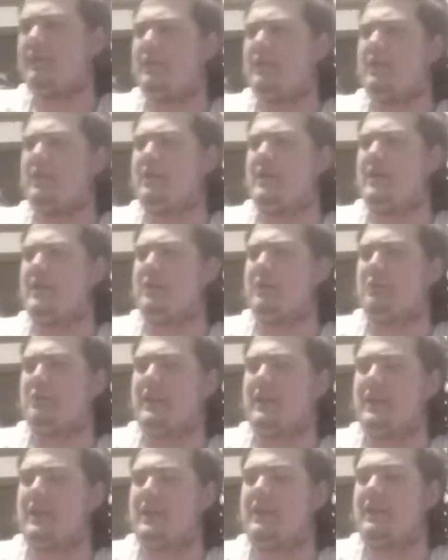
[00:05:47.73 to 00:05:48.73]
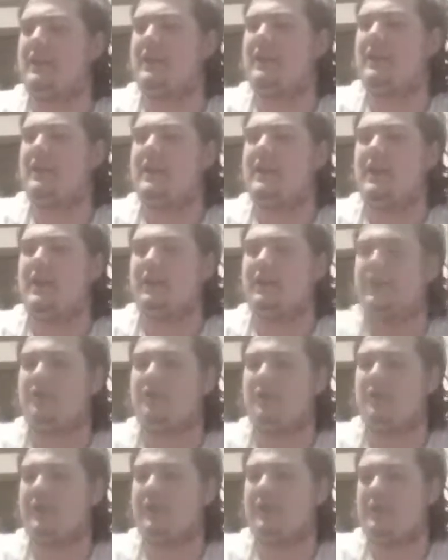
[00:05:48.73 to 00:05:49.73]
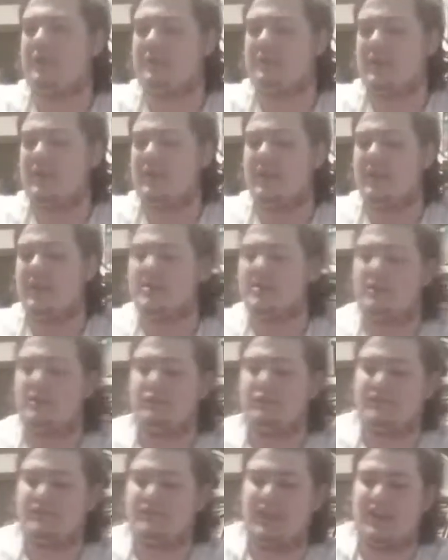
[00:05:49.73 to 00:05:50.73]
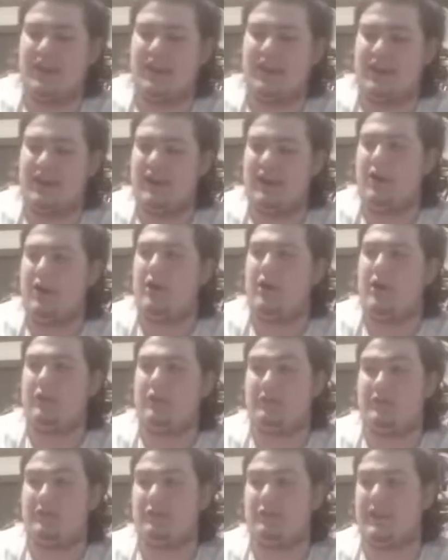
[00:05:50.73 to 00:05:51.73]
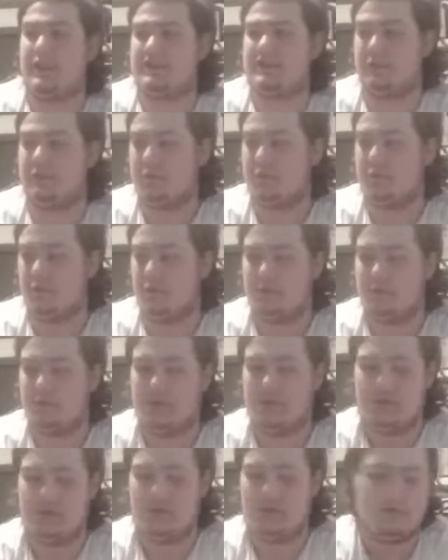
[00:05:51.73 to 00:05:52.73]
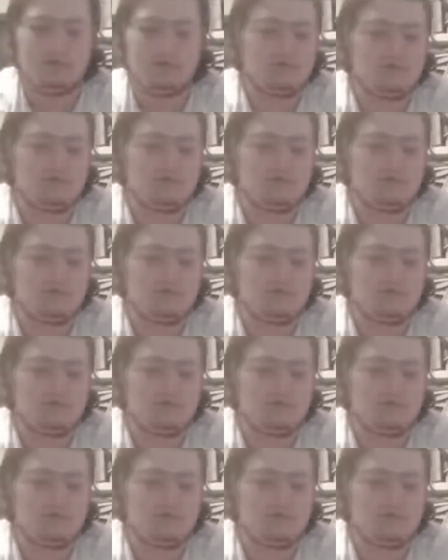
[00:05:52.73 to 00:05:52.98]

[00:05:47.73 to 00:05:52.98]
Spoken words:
I've only ever played a little bit of Lego Indiana Jones and all of Jurassic World Lego.